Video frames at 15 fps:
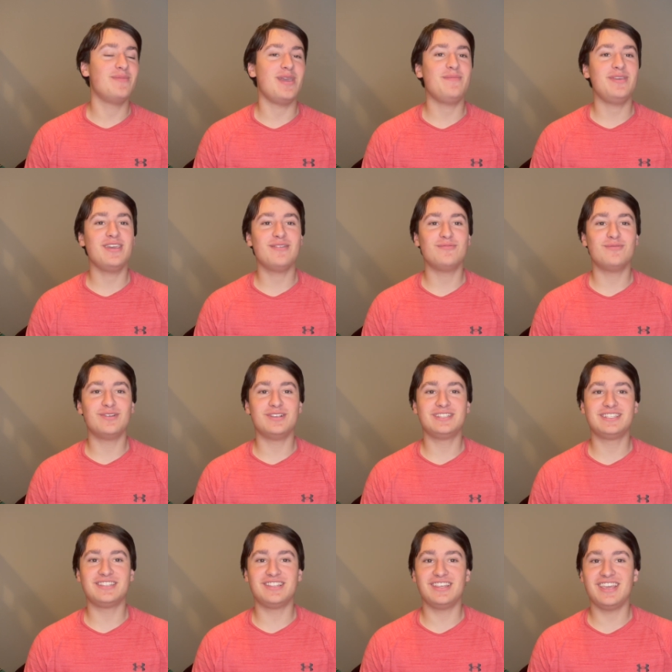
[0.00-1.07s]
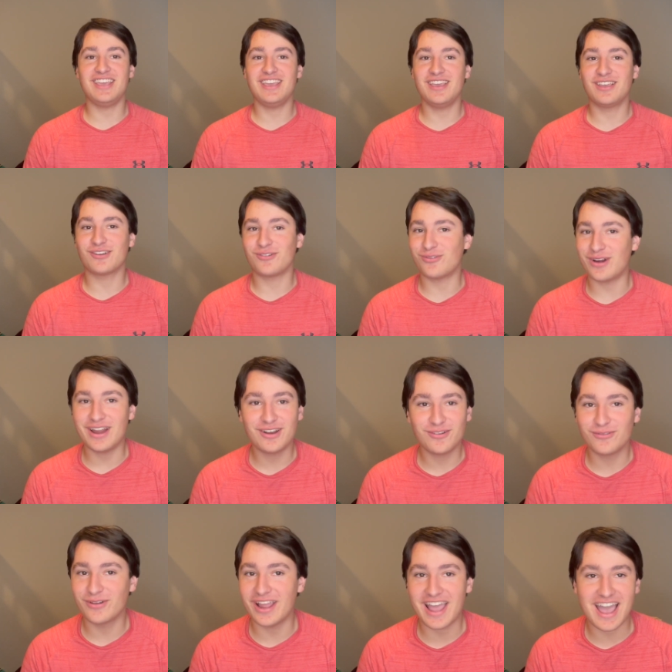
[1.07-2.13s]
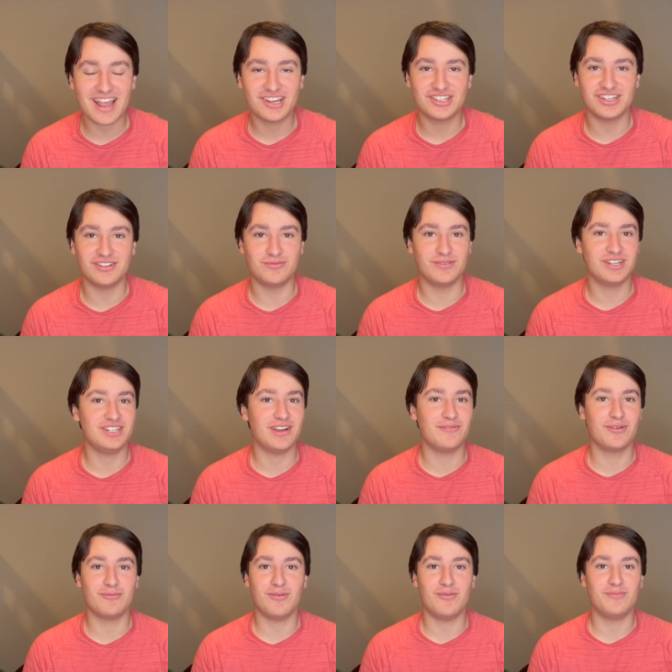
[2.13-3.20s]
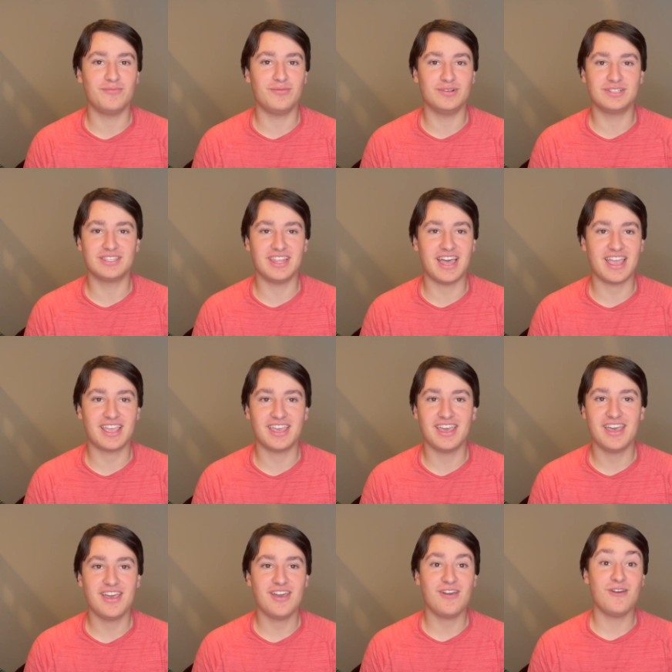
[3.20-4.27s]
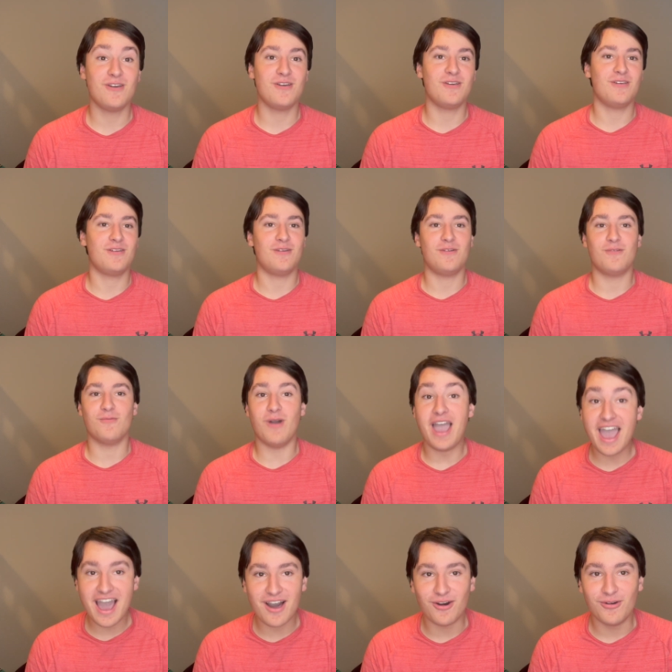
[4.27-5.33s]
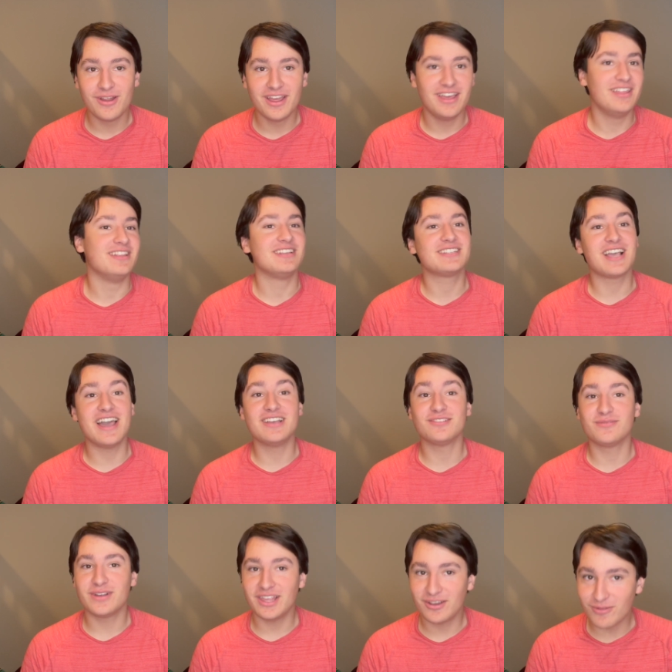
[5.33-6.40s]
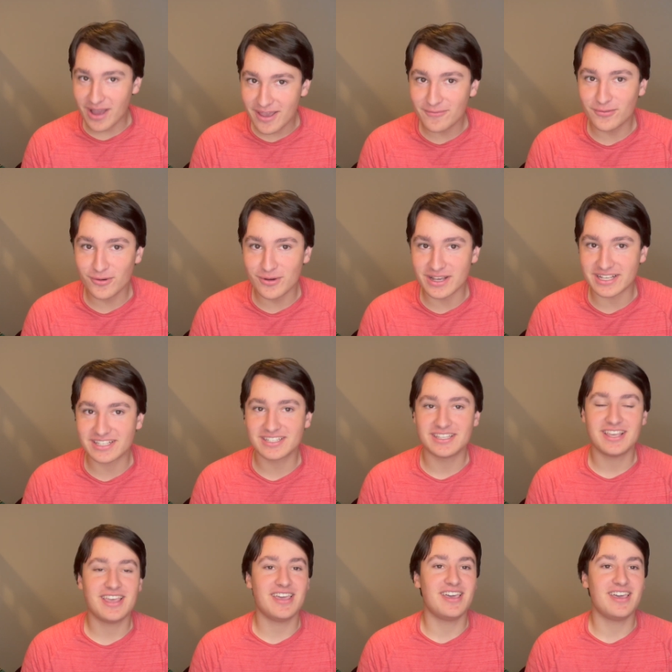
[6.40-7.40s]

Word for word: Maybe it was the Cradle reaction, which everyone was like, wow, this guy has a really quiet voice.